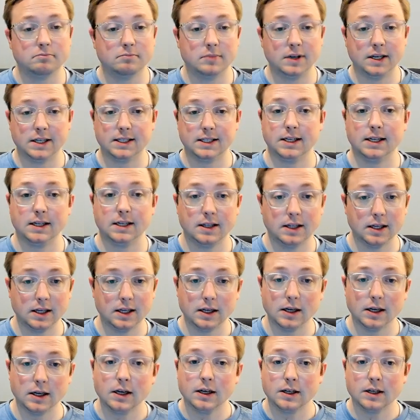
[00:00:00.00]
Is it
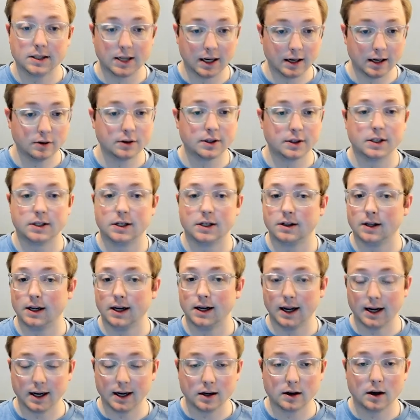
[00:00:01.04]
the sales? Is it the
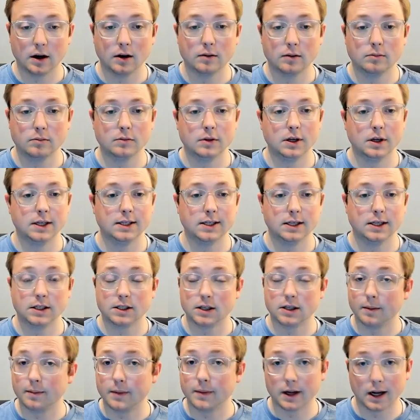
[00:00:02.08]
net income? Is it
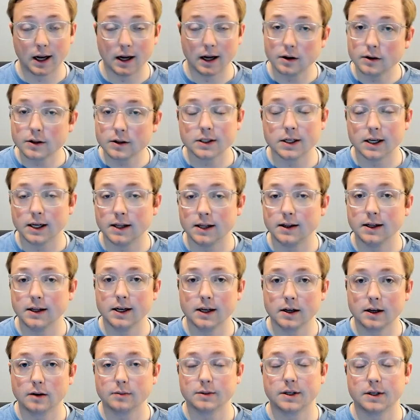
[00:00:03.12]
something else in the
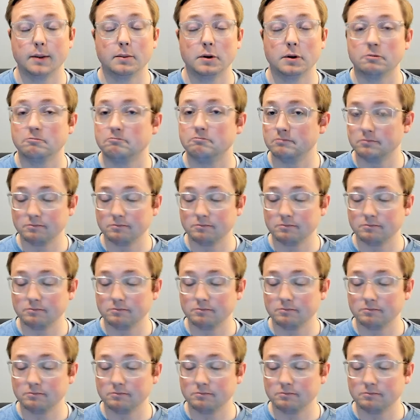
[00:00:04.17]
income statement?